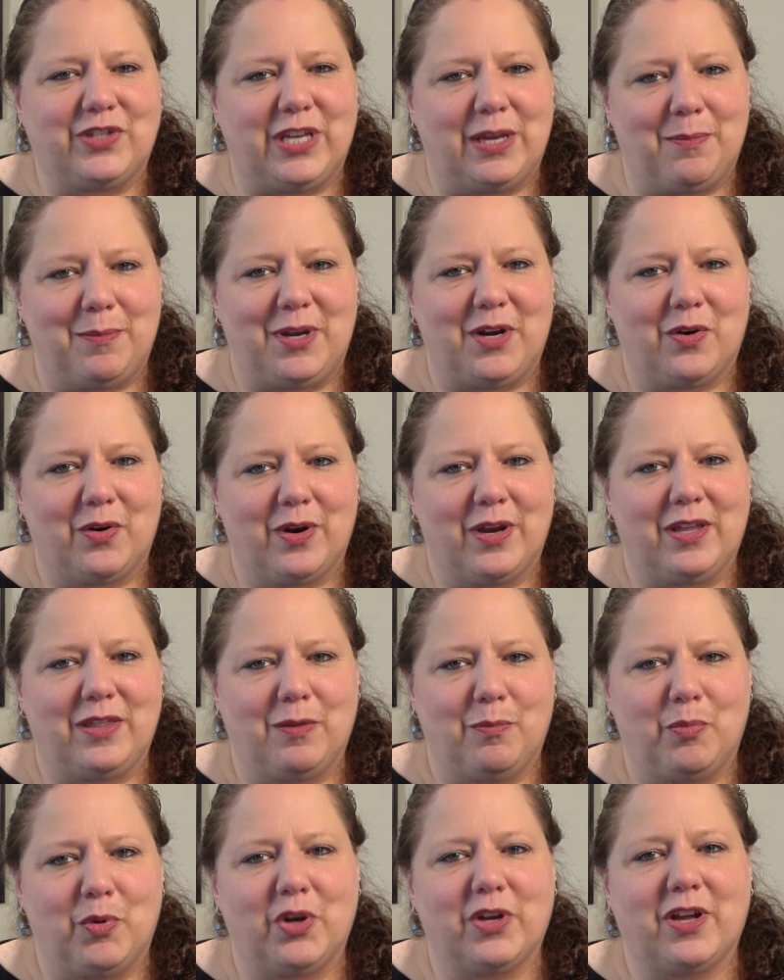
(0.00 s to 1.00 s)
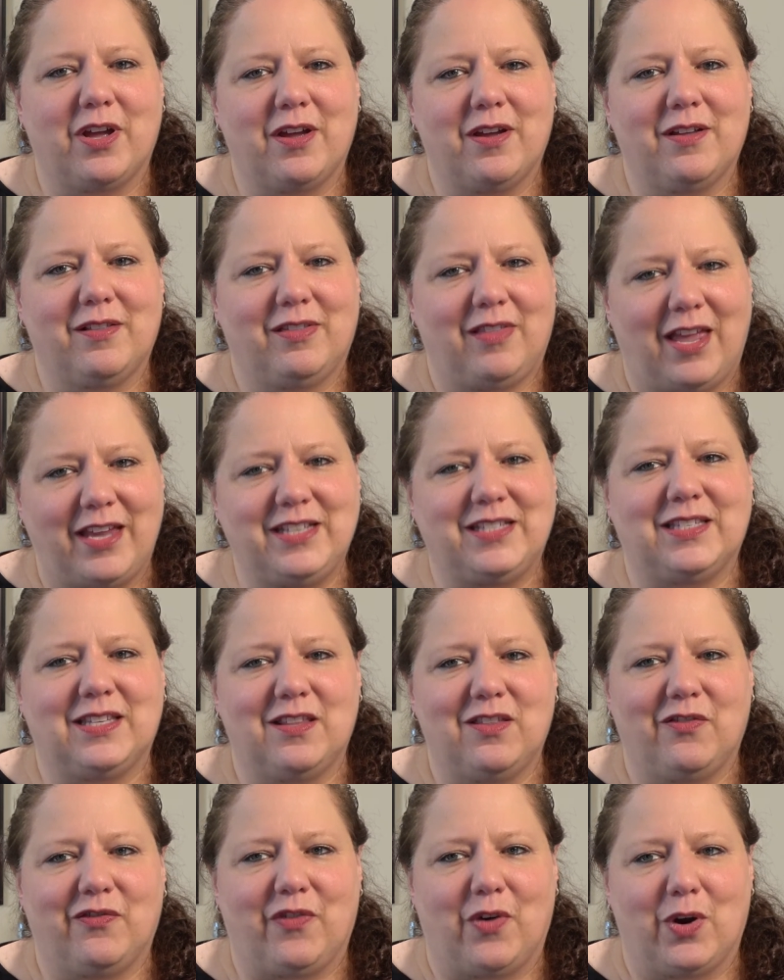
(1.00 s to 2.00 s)
Timmener, in the book Lights
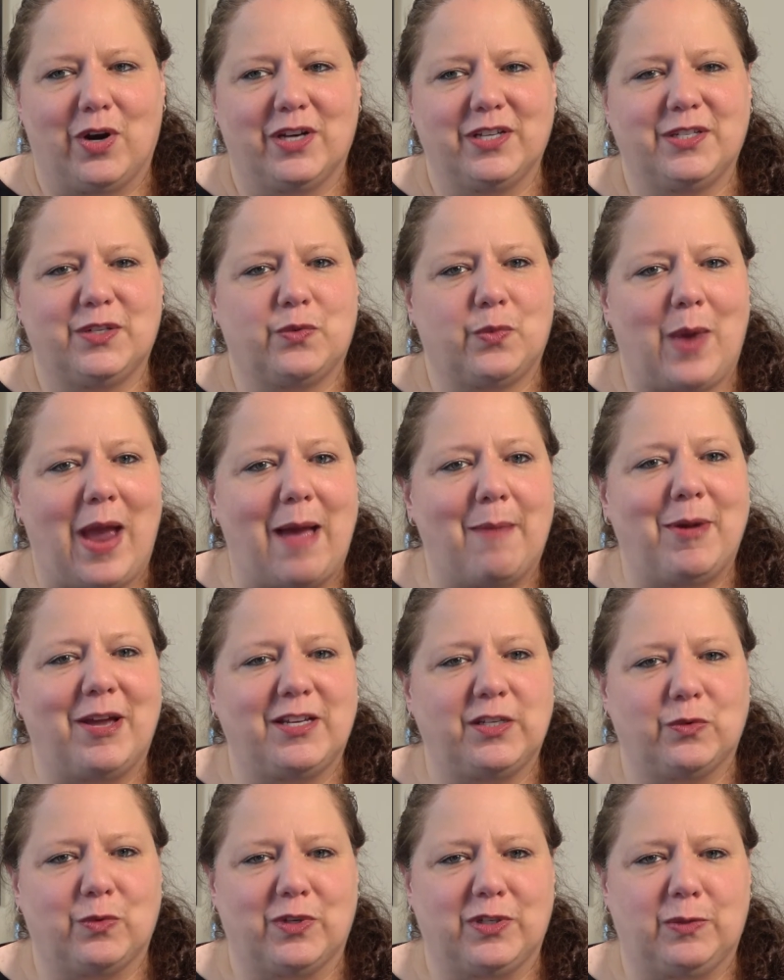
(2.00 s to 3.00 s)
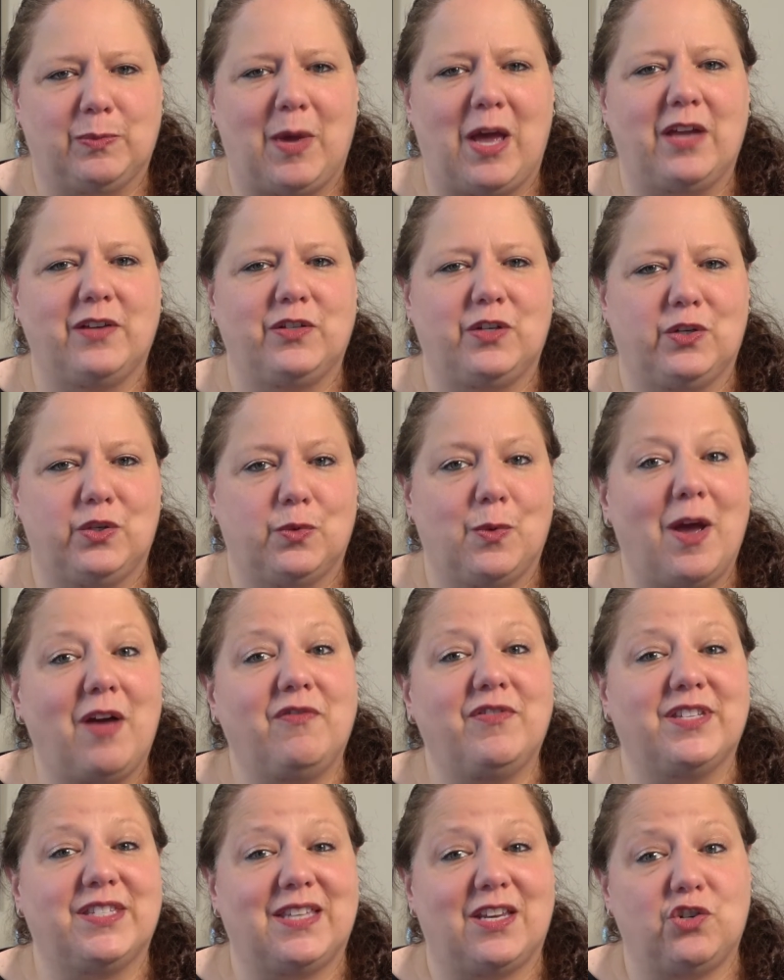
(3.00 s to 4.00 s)
in the Forest, Rabbis Respond to
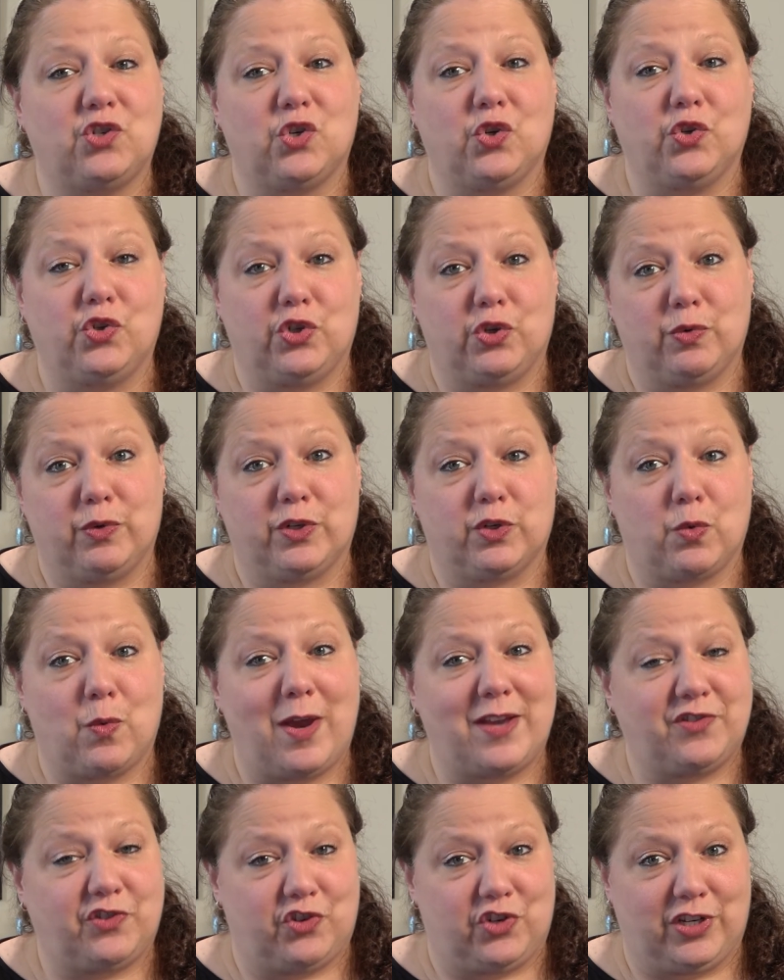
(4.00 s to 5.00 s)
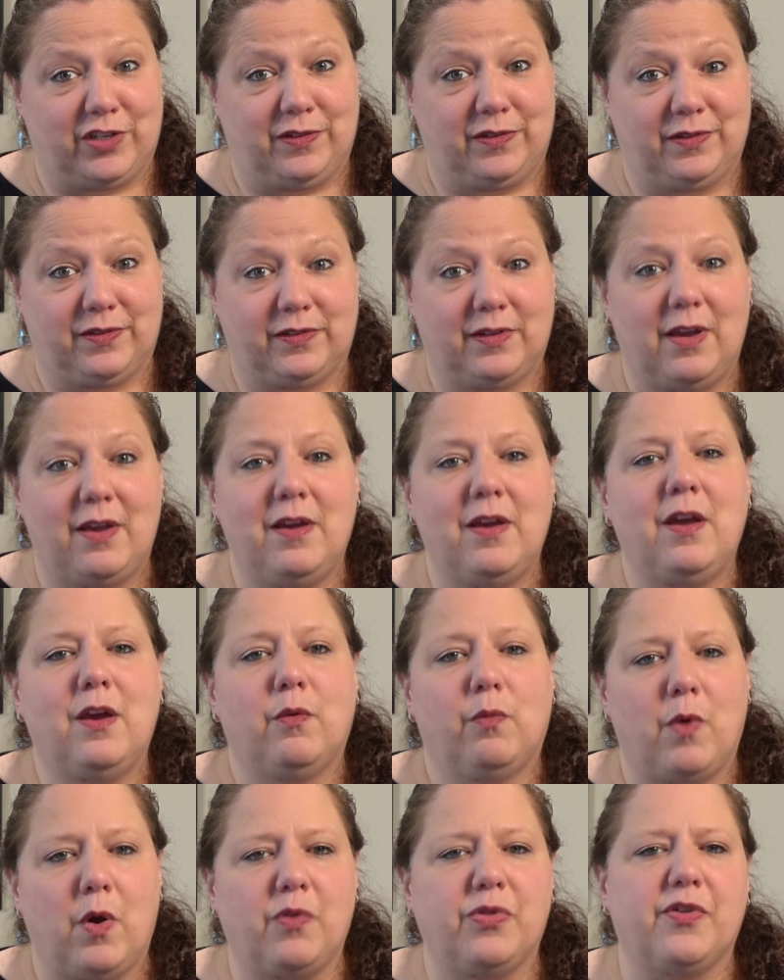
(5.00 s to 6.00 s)
12 Essential Jewish Questions,
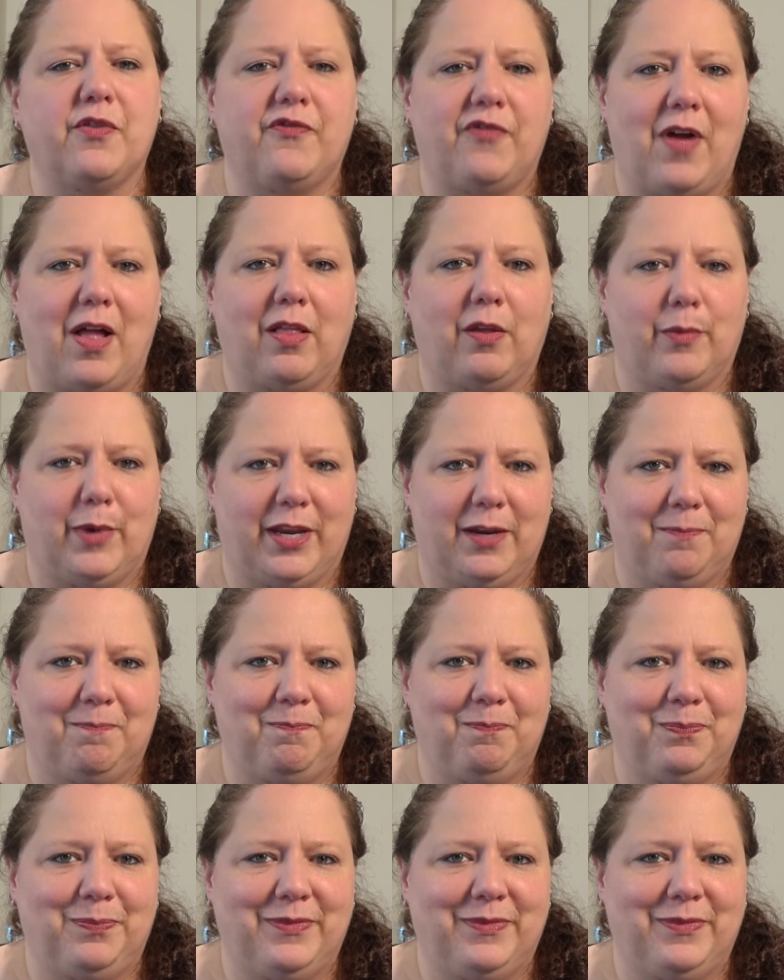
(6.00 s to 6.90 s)
wrote the following.